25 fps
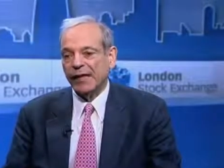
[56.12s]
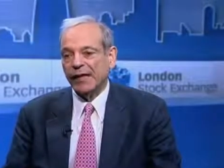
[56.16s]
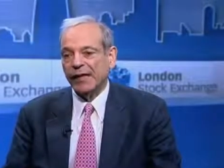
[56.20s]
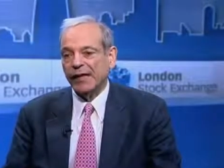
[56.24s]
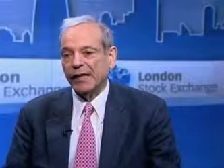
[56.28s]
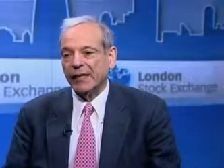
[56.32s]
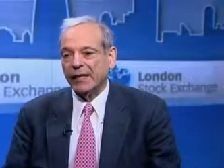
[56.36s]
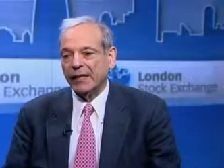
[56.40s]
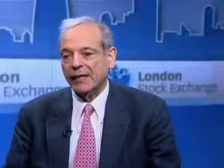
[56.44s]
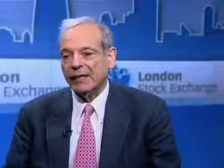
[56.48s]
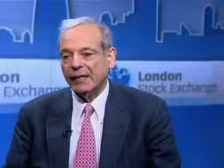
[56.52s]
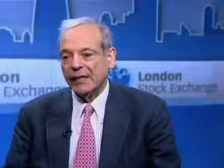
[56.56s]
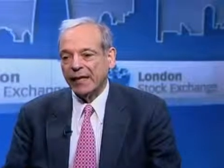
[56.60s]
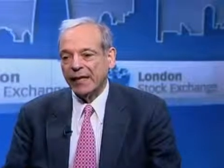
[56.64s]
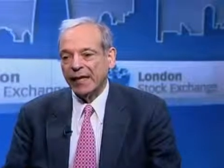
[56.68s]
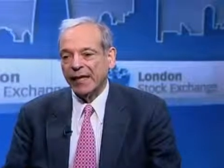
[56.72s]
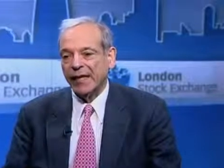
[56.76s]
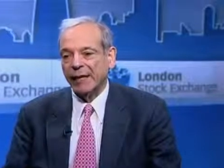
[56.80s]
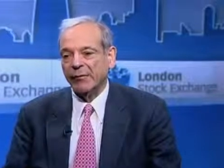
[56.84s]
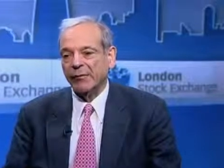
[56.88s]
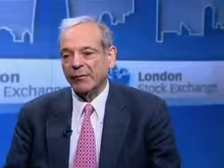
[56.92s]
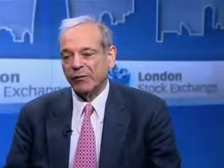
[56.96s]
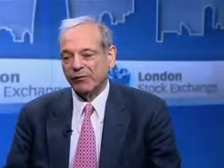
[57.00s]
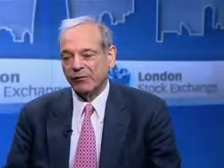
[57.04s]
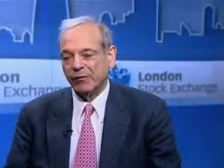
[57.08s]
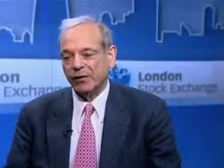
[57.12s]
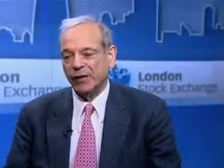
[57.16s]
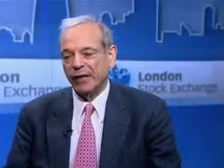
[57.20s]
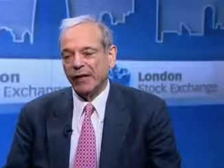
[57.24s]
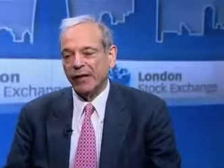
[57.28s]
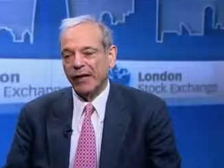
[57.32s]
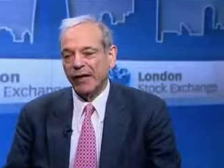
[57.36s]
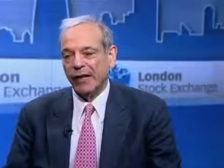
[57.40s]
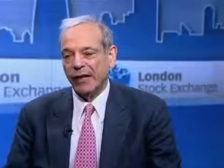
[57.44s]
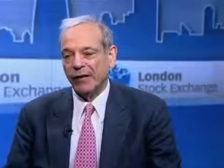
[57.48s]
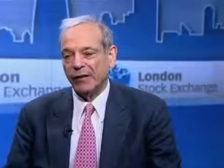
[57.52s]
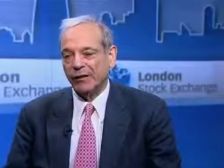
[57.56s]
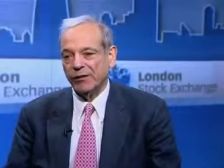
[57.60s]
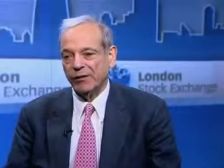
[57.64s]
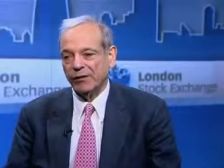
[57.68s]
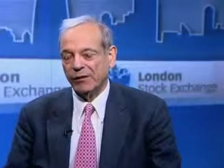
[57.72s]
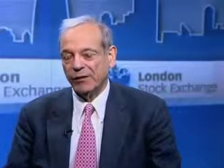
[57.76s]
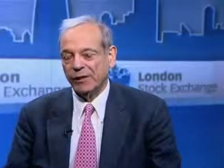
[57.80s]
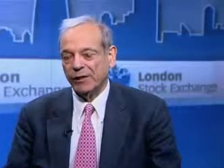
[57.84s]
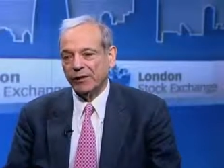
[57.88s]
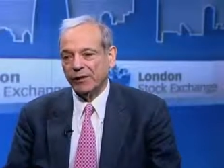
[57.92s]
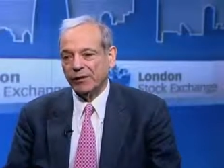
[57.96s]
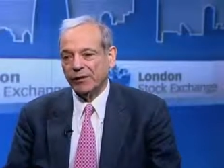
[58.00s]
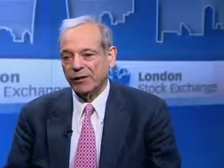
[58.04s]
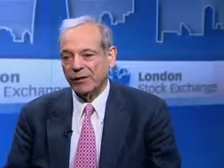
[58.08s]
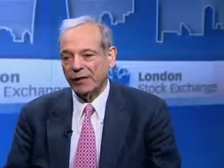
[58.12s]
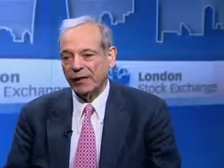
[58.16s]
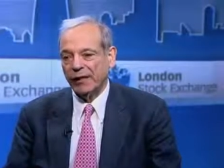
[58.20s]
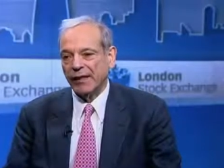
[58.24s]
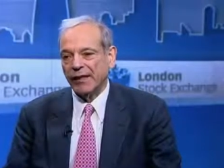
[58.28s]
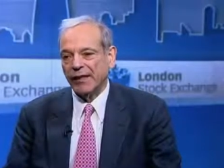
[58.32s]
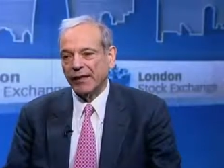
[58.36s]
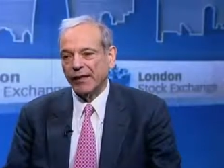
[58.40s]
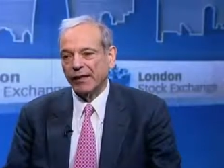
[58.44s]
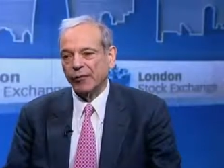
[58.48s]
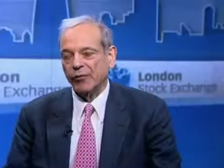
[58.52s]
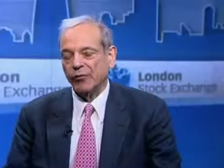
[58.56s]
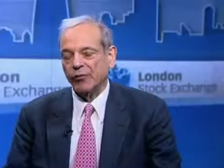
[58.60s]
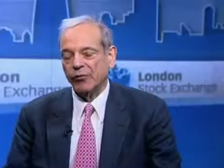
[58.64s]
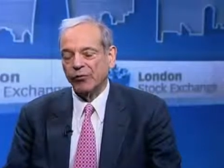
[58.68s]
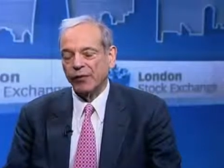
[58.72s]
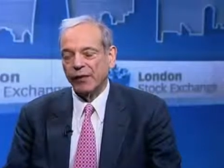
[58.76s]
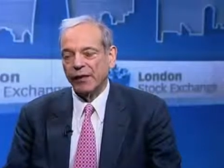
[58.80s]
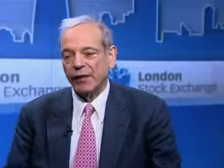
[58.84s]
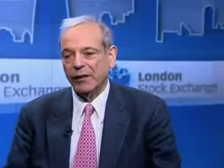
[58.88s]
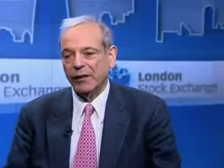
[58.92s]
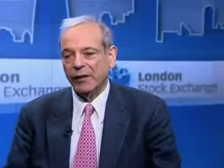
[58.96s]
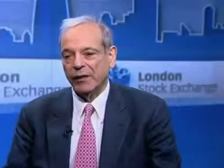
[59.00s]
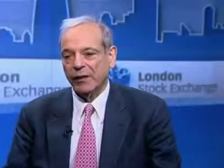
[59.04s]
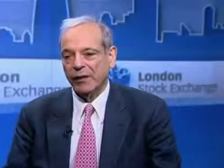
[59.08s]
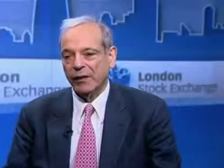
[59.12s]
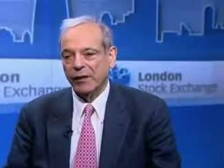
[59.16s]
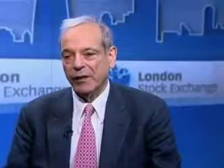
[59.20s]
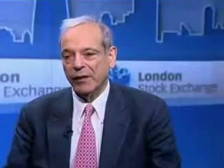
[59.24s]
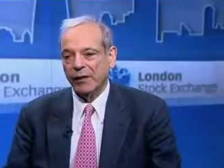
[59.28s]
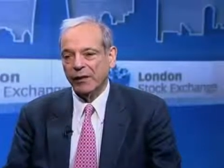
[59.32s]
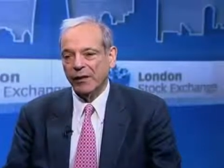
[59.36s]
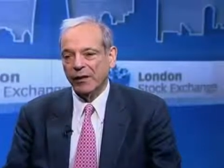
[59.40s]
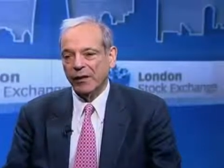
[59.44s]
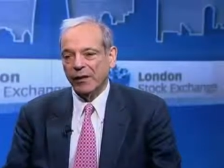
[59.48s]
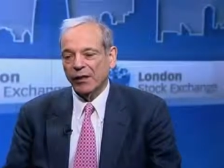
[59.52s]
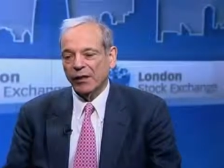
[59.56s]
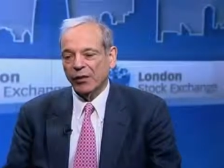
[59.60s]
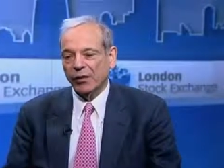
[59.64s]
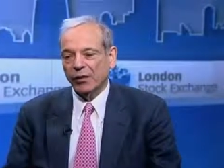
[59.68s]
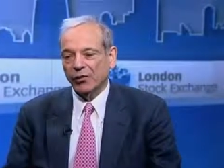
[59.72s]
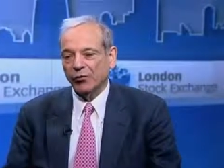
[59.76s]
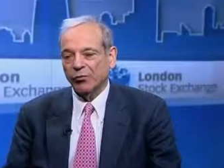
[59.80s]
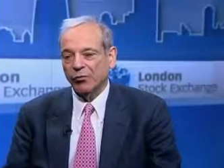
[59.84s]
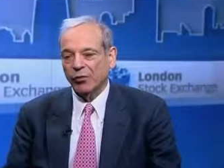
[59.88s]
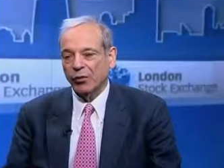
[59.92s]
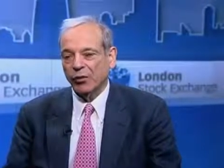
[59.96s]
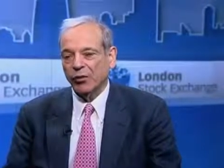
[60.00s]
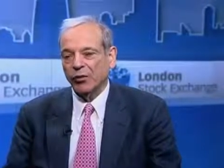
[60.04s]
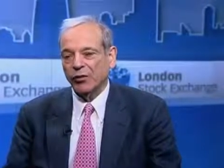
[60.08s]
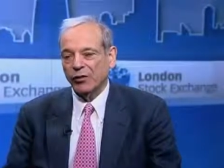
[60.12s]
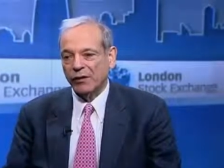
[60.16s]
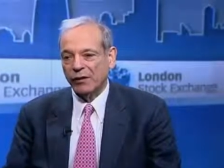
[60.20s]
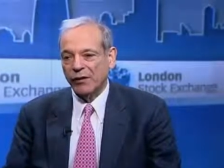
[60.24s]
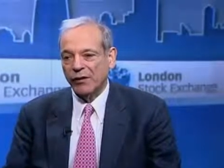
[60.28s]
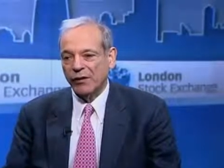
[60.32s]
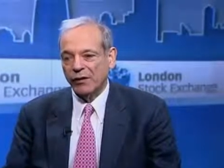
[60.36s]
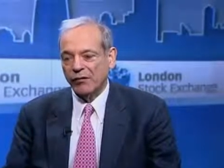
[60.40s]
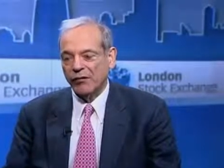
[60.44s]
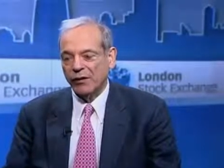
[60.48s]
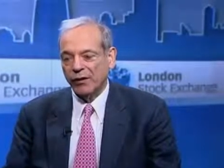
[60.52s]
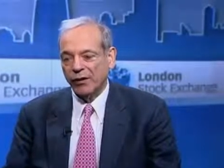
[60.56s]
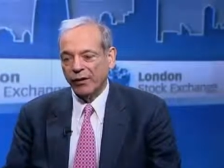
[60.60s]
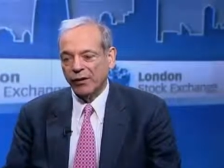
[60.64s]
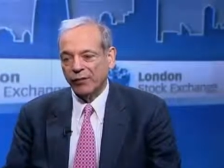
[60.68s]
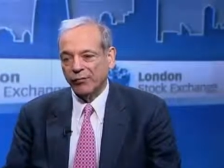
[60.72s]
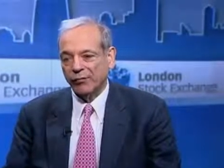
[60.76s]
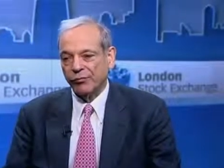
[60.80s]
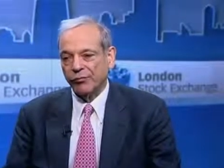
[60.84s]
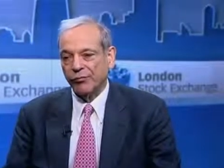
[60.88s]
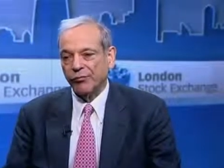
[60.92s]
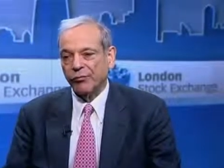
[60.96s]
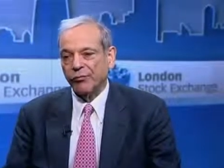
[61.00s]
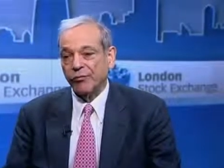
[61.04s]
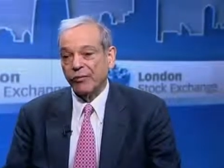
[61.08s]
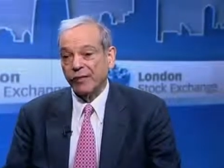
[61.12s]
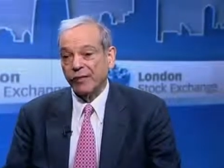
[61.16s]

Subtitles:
in a time of change, in a time when the world is going through